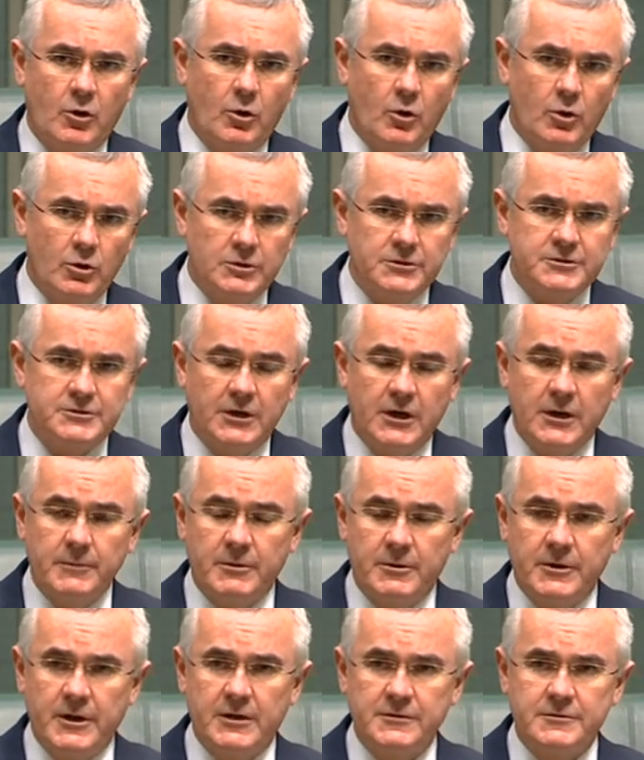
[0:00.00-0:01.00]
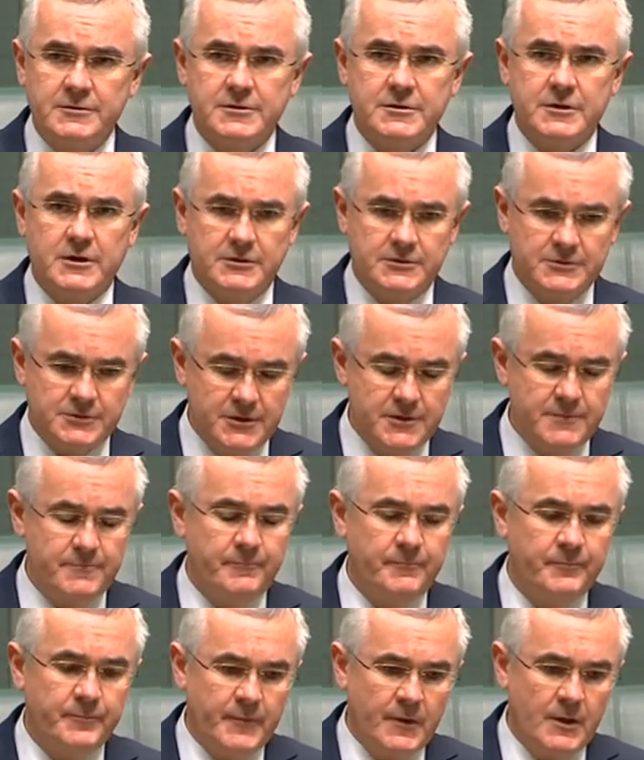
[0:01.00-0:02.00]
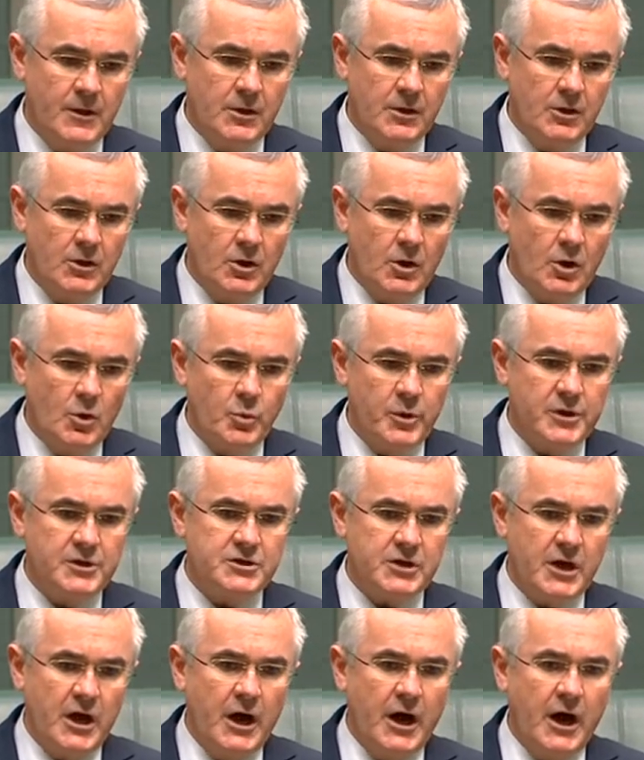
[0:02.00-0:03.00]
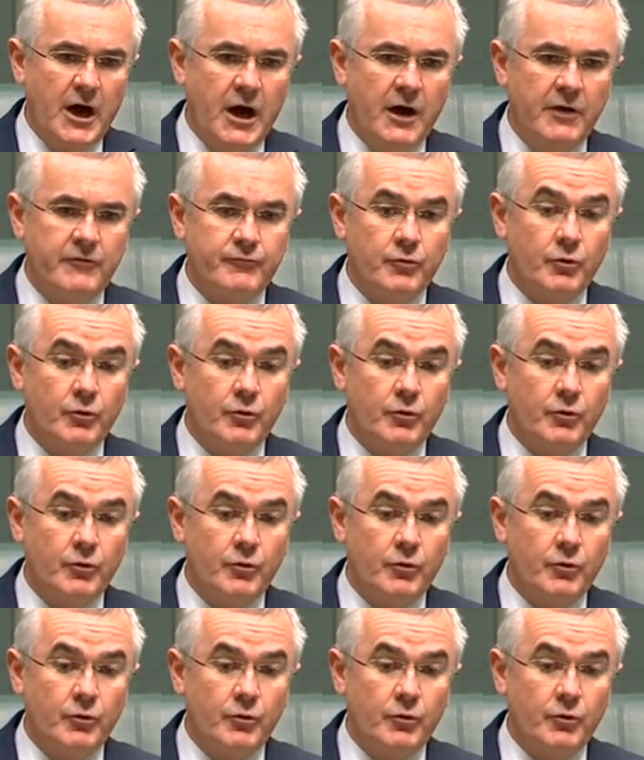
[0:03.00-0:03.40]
all the time around this country which are,